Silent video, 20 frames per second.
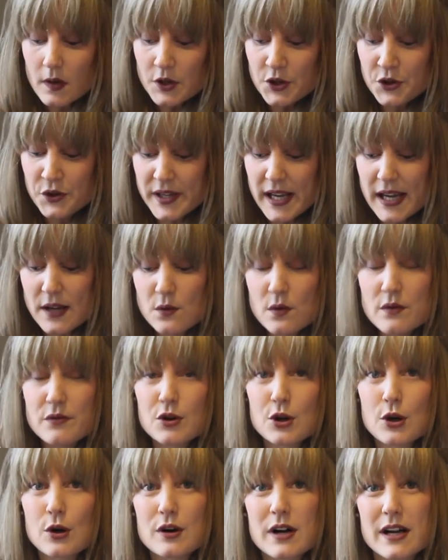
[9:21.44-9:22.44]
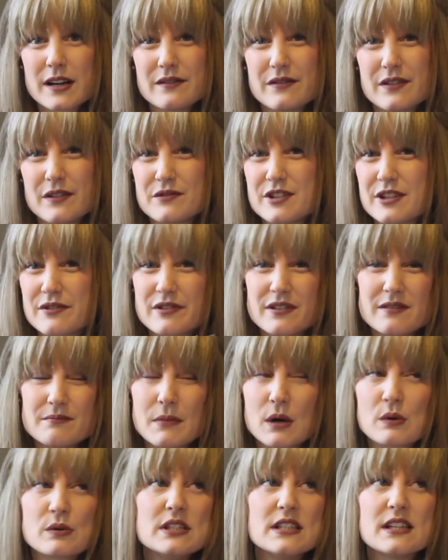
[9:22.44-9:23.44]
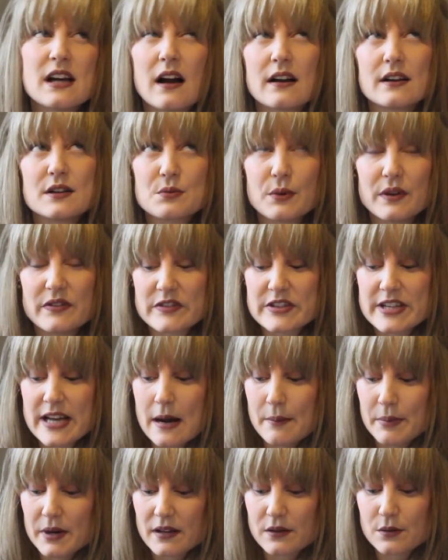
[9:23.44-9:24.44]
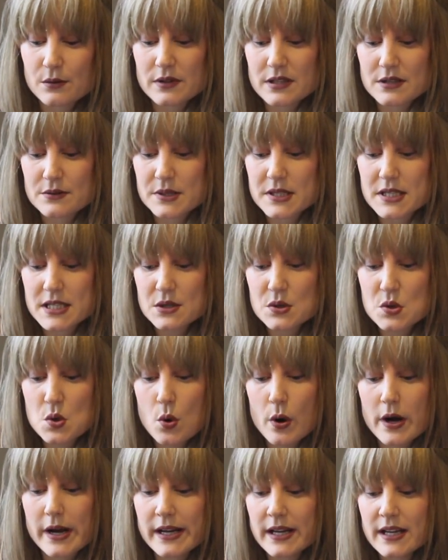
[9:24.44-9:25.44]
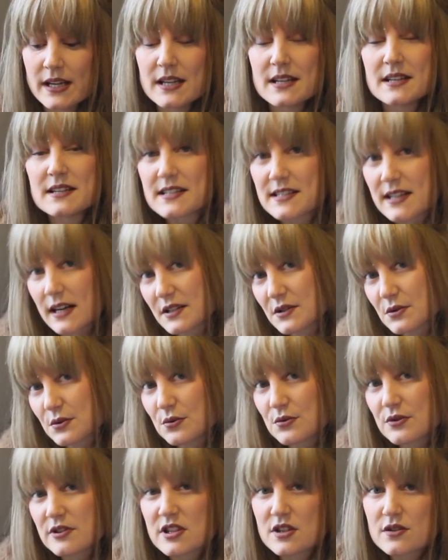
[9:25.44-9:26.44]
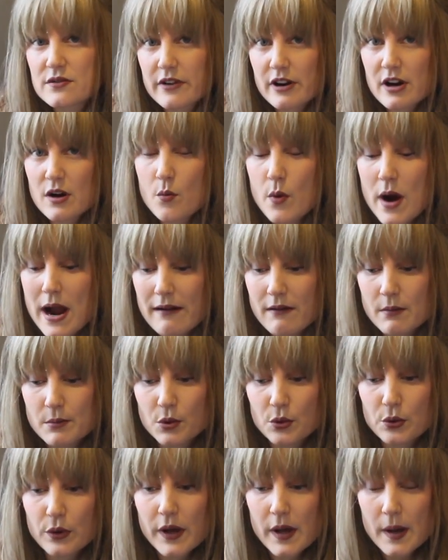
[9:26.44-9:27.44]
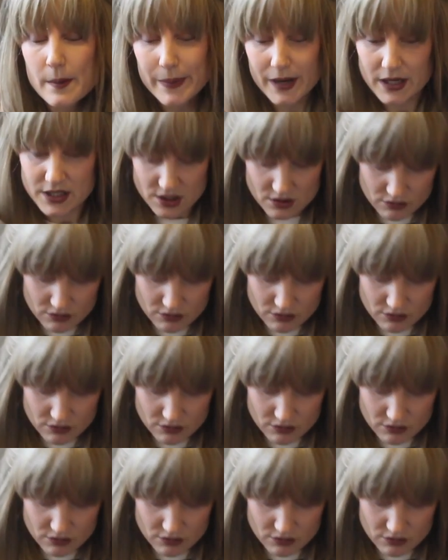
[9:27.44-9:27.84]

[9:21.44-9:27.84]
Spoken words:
You can get an awful lot kind of different multicoloured ones now, but I thought this was still quite subtle, still very wearable, but I